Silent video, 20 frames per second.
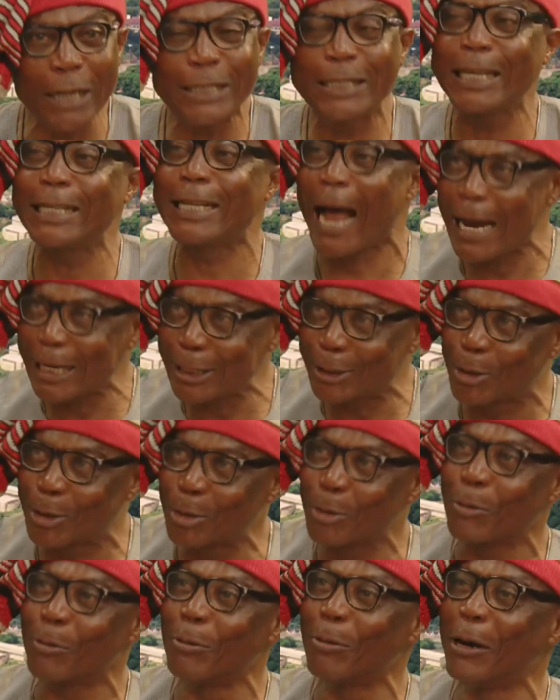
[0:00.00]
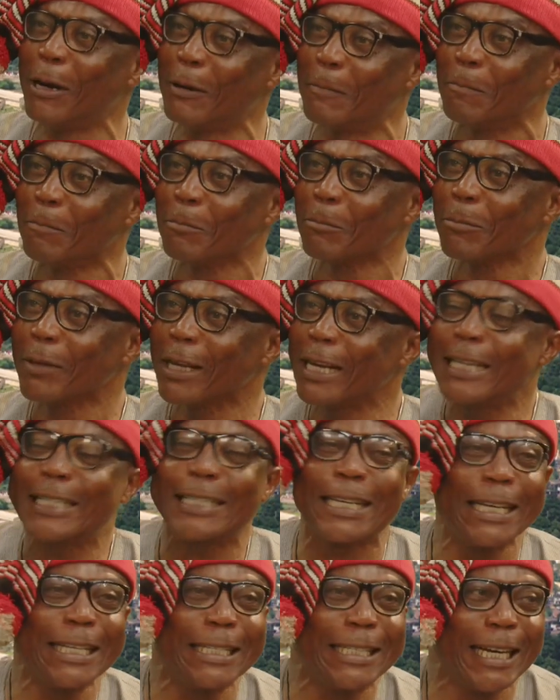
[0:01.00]
did I do?
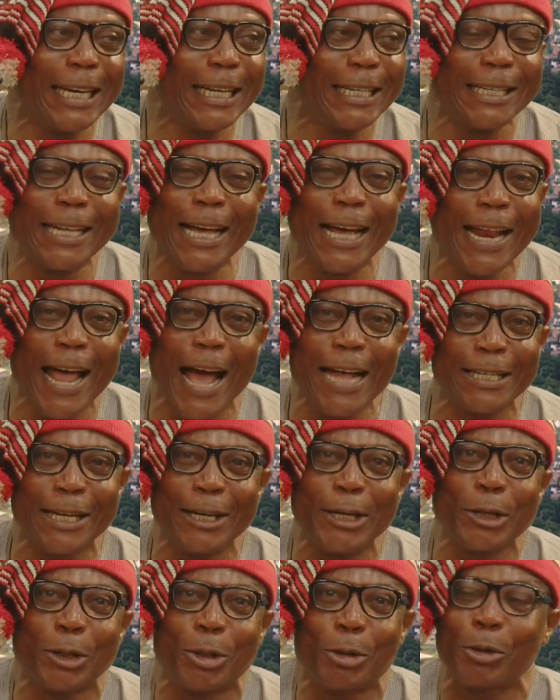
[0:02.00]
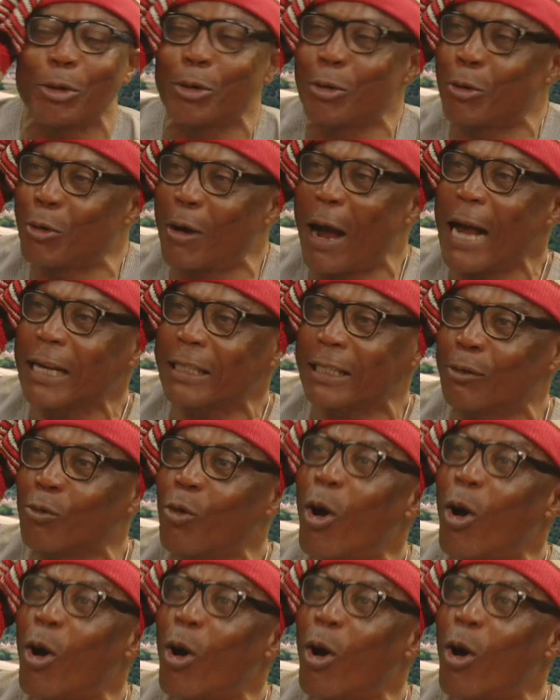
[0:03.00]
Is that the issue you asking?